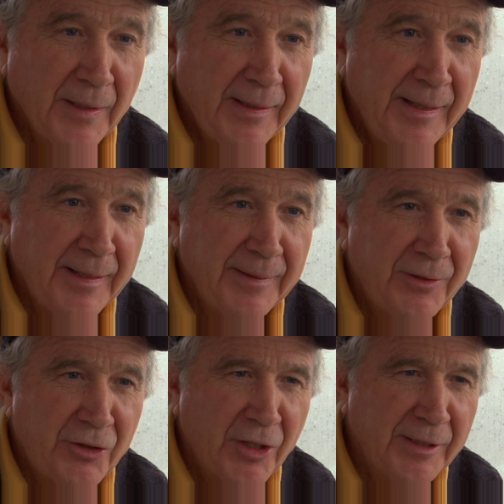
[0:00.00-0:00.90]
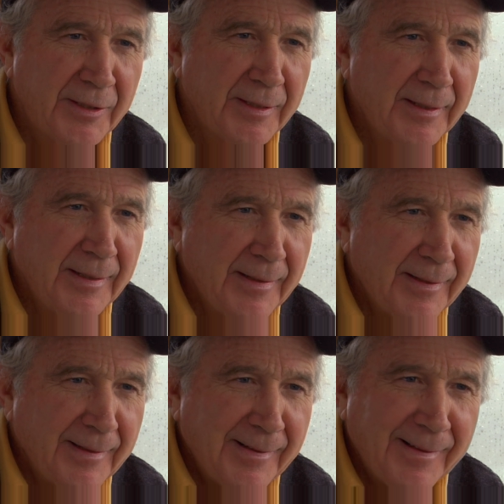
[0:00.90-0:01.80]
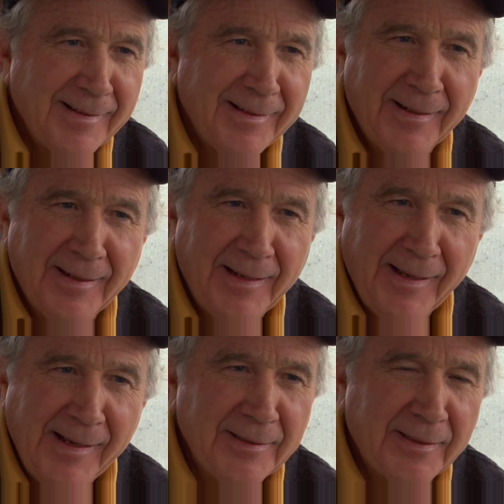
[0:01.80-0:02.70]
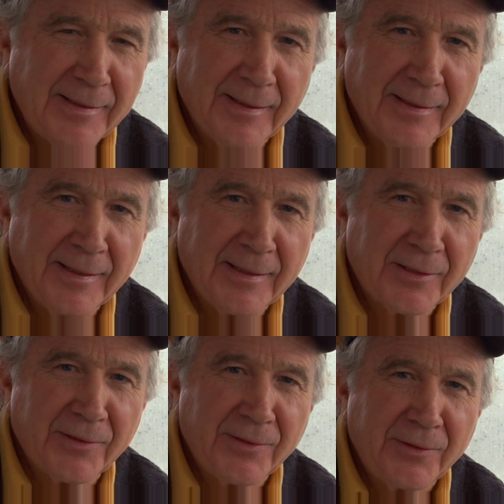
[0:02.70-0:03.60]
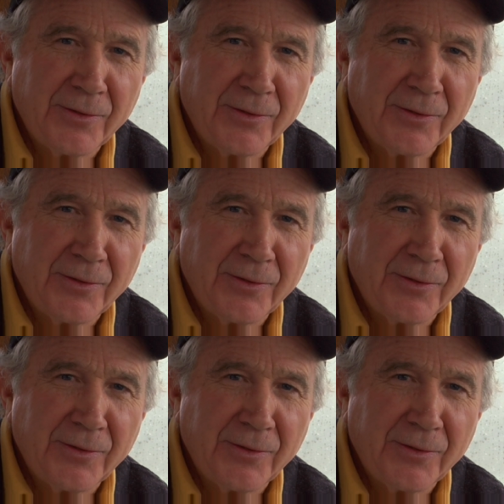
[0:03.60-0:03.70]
in just an instant, this